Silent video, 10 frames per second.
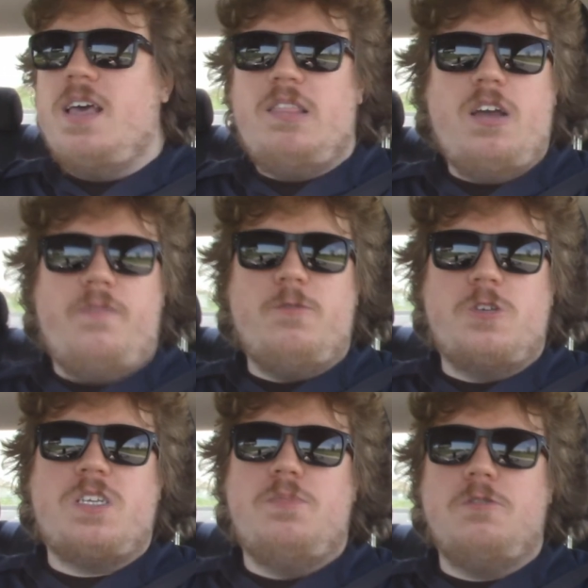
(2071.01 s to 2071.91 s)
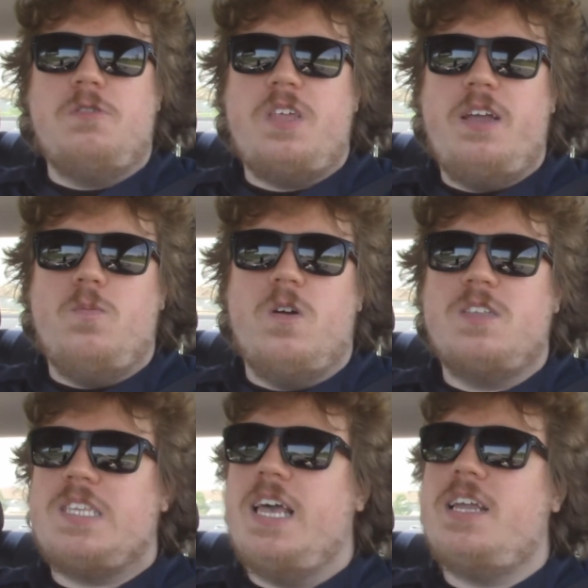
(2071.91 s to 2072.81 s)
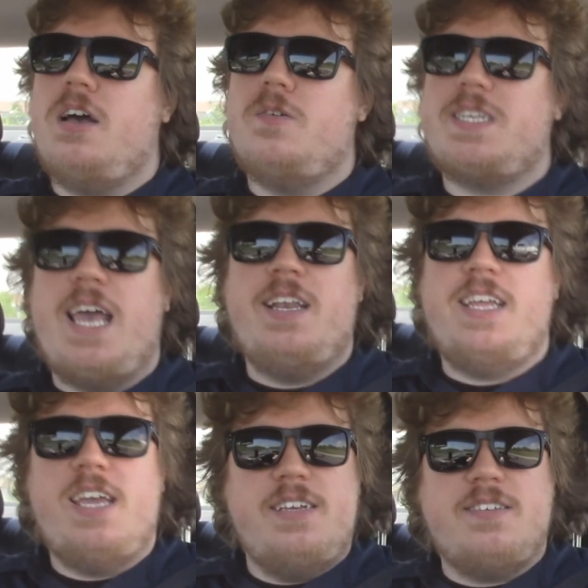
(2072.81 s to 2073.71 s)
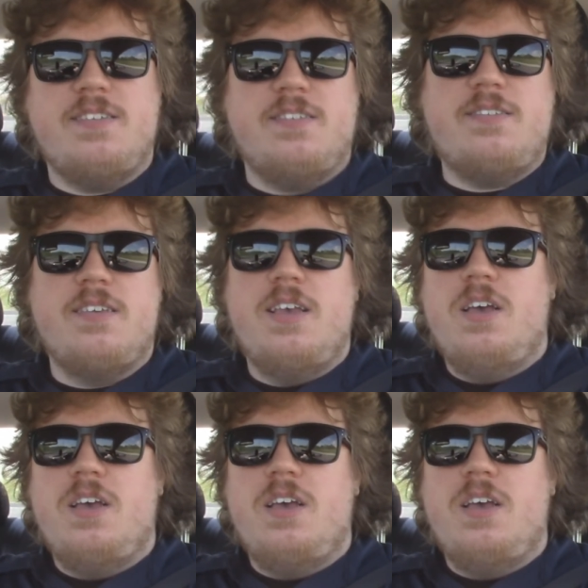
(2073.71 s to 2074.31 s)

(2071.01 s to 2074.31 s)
they offer a similar thing where it's 10 cases.